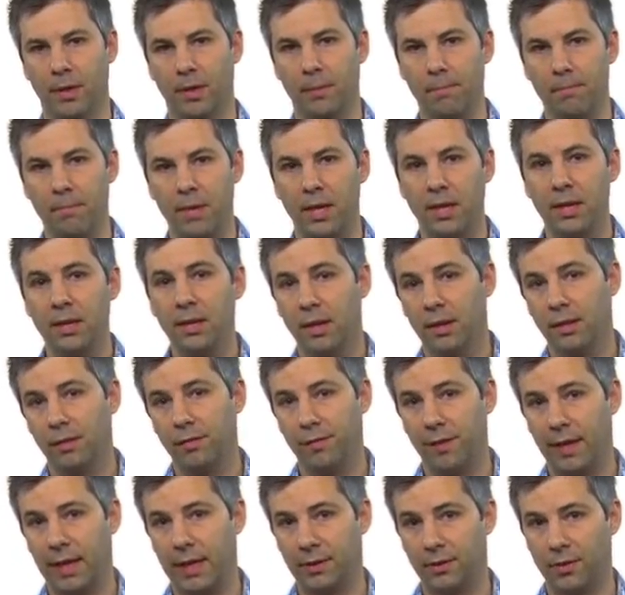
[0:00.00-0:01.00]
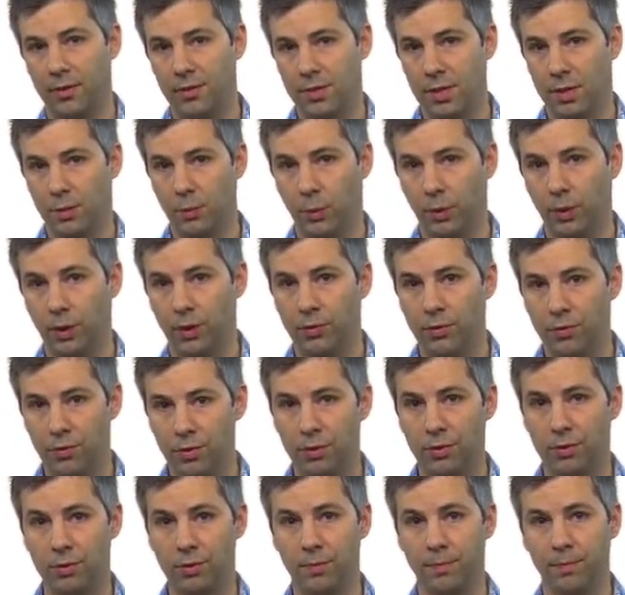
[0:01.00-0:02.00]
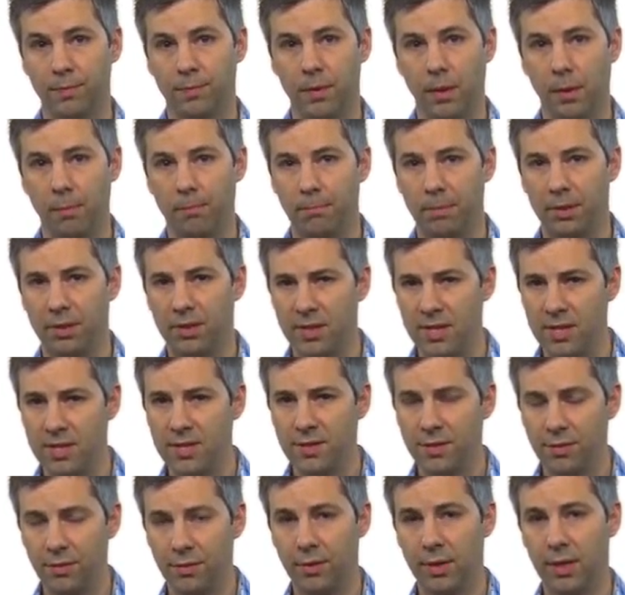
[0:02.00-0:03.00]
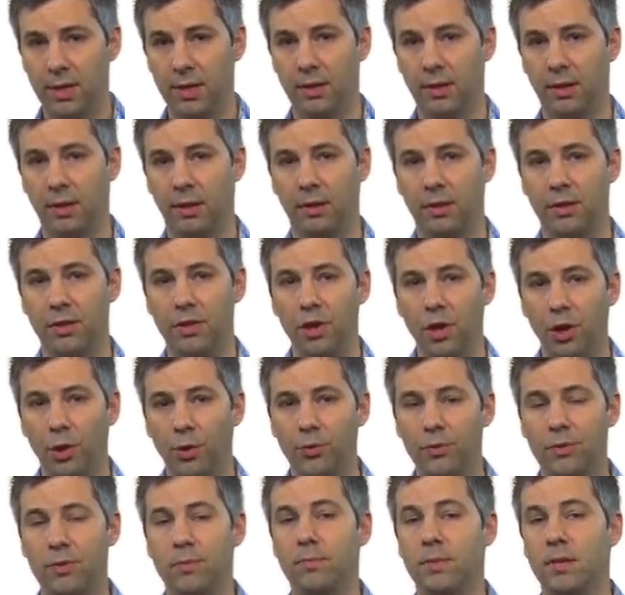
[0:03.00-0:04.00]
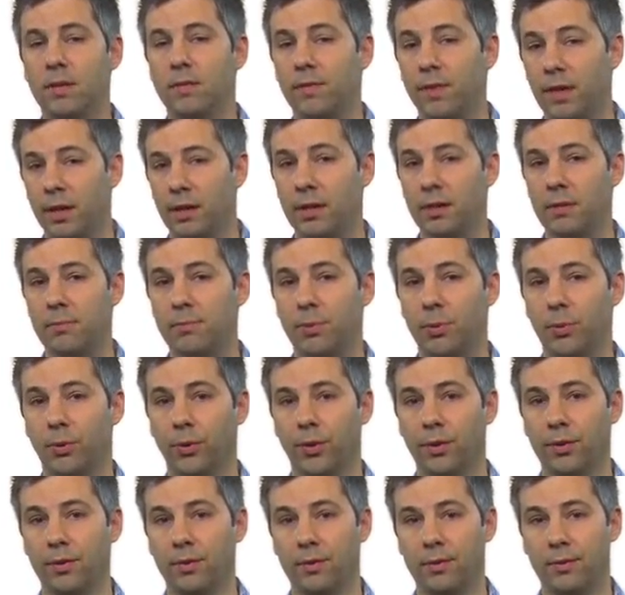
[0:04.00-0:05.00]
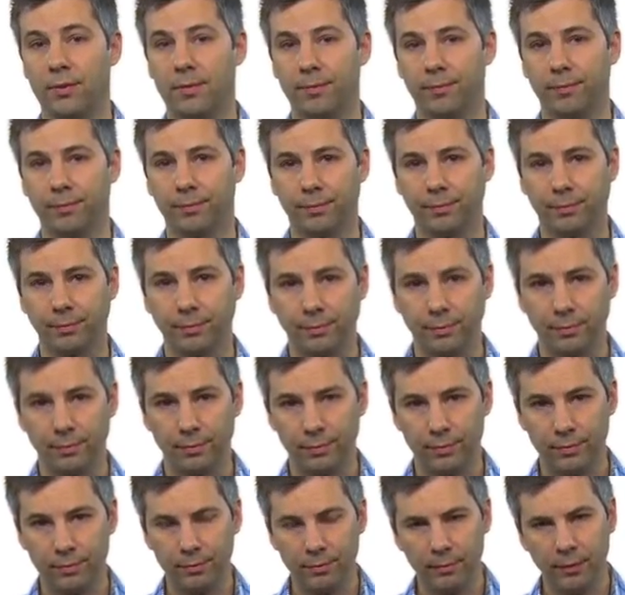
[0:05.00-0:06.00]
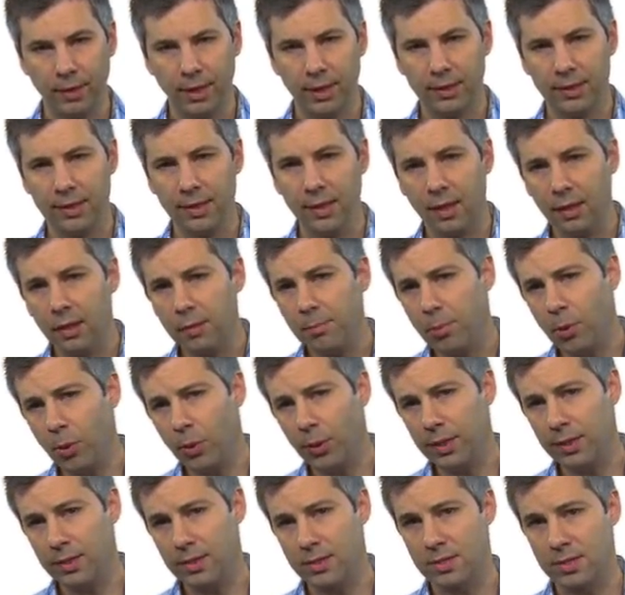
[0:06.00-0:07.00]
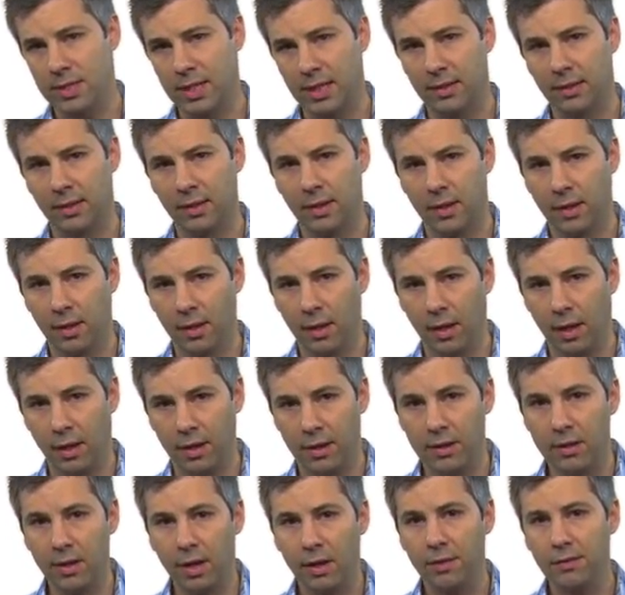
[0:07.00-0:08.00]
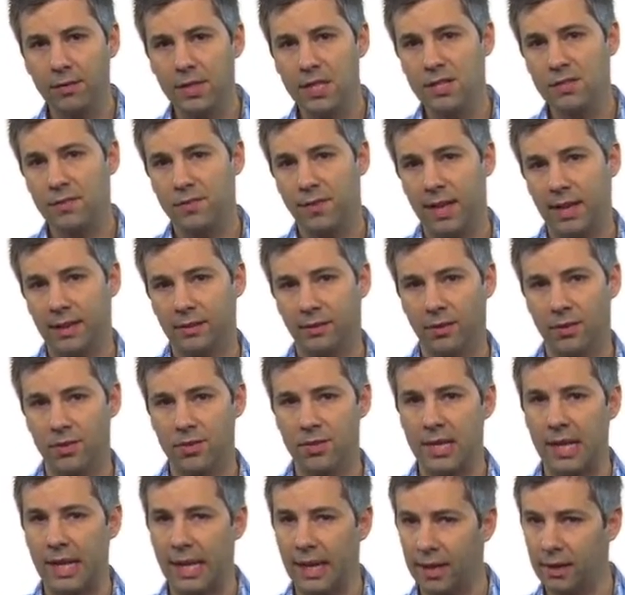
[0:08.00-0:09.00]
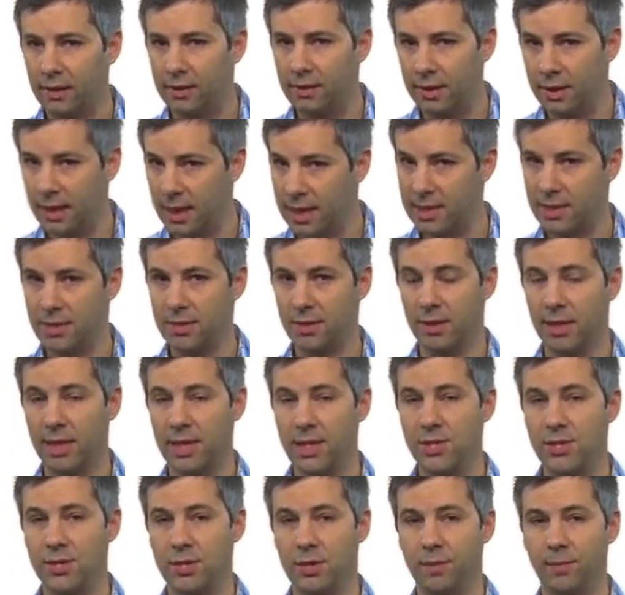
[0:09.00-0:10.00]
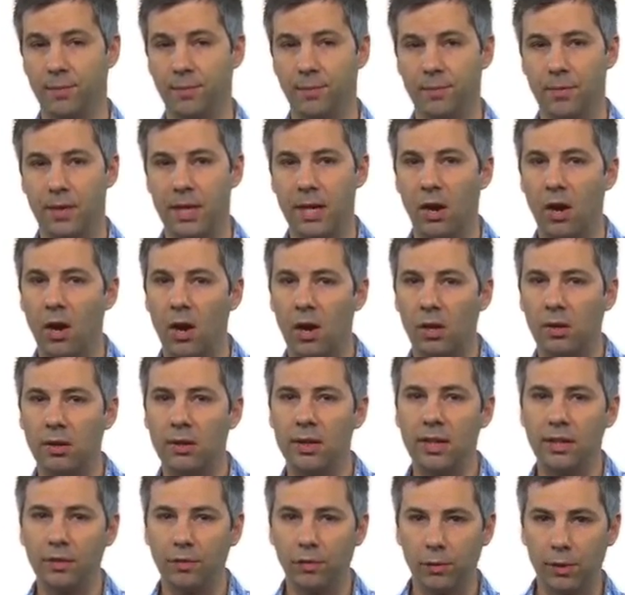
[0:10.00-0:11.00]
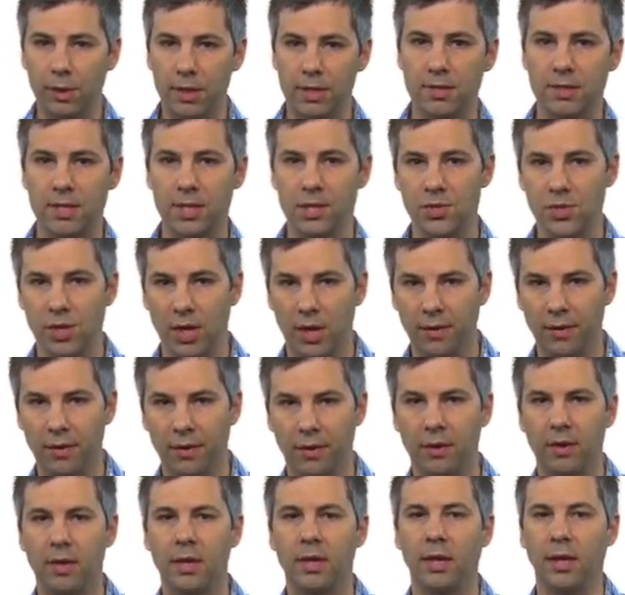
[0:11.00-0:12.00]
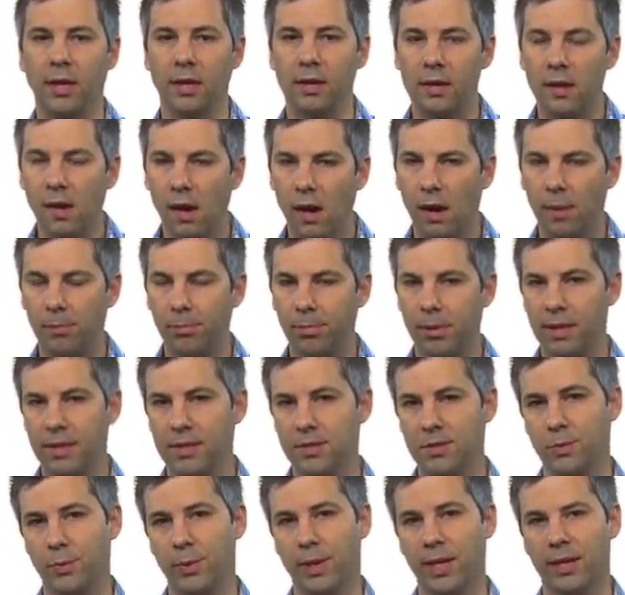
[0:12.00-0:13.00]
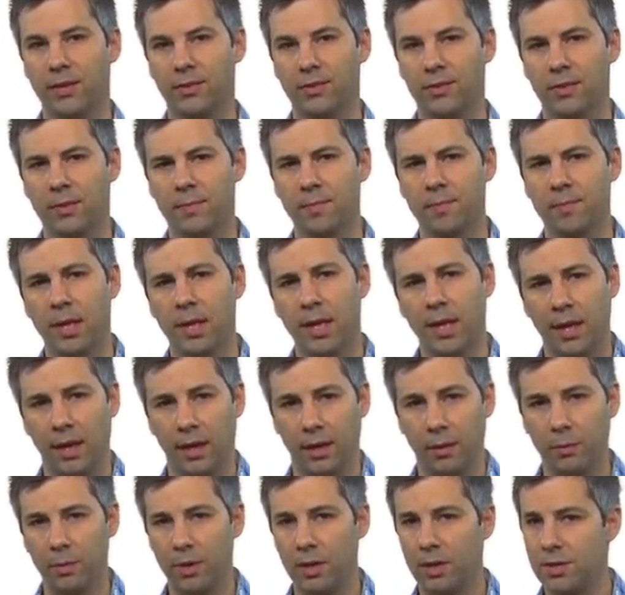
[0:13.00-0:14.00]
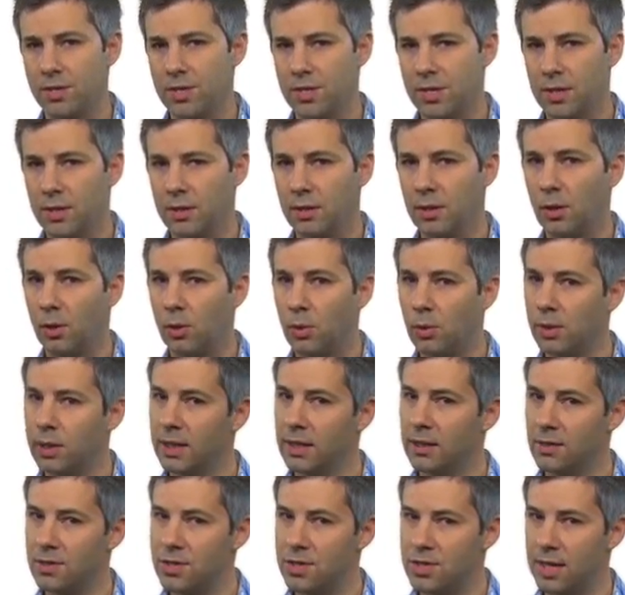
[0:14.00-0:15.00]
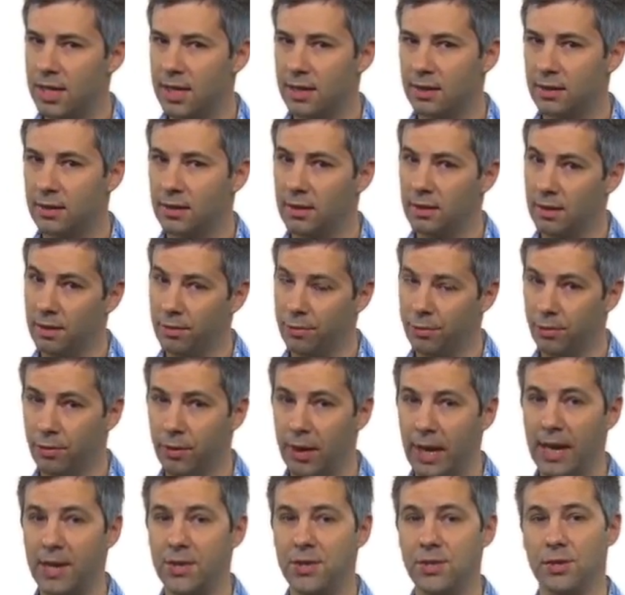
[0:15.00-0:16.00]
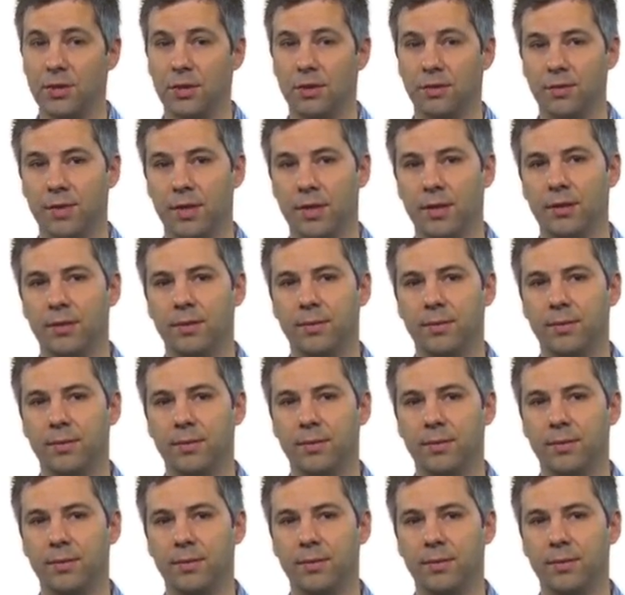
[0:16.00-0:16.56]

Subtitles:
are many other factors at work too, but these three are known to be very important. The other point is that none of these factors act in isolation. They all influence each other in complex ways, and we are still only understanding a fraction of it.